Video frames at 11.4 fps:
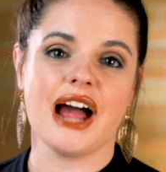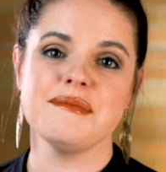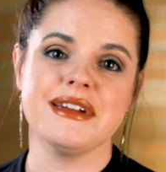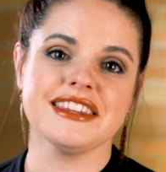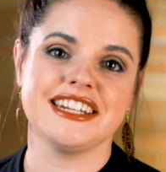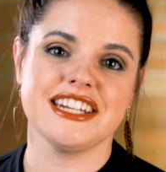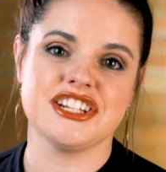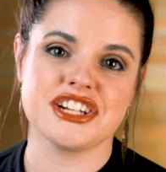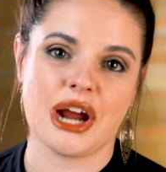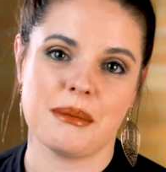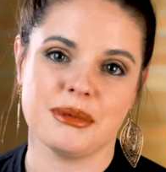I mainly
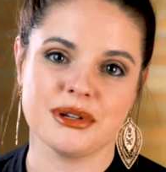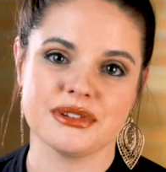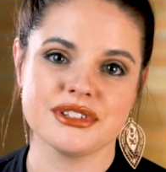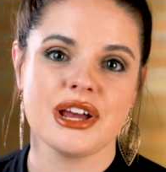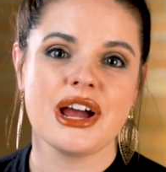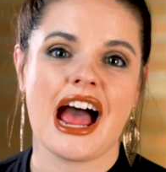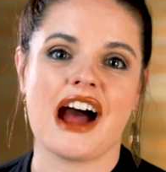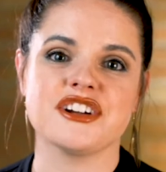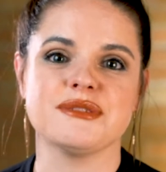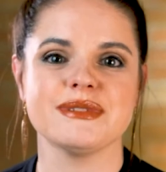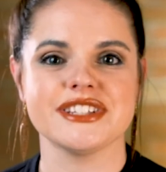teach couples
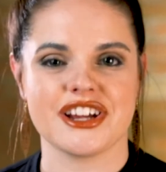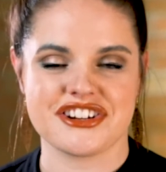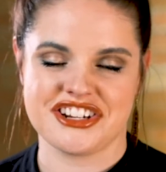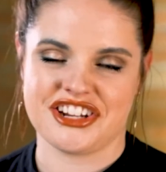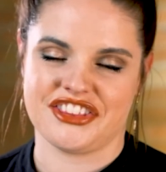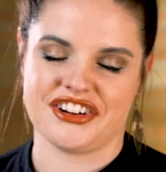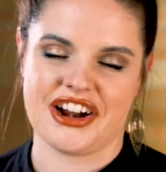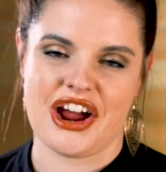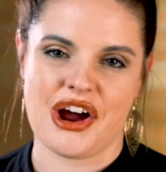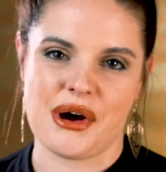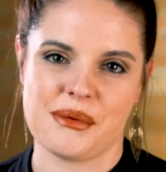how to massage each other at
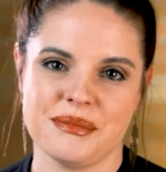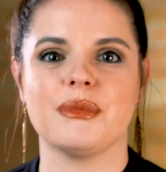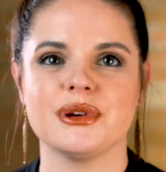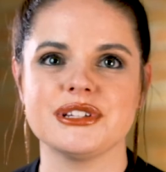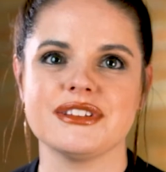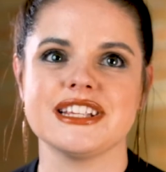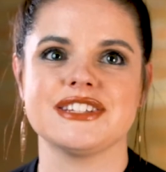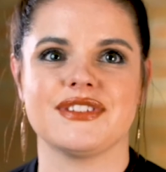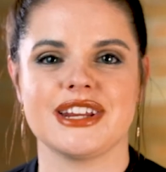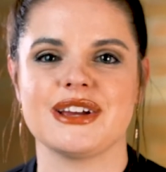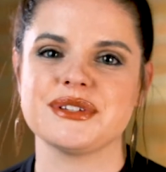home. Most of this
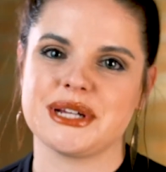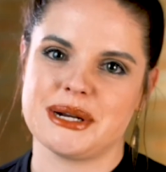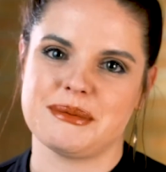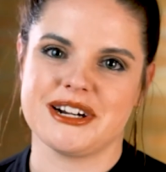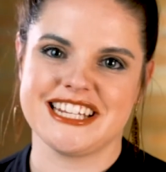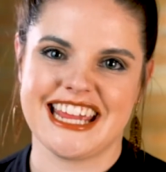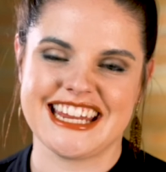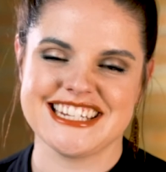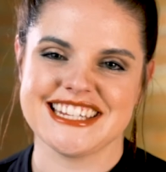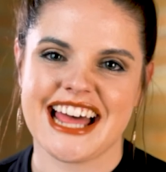video is gonna pertain to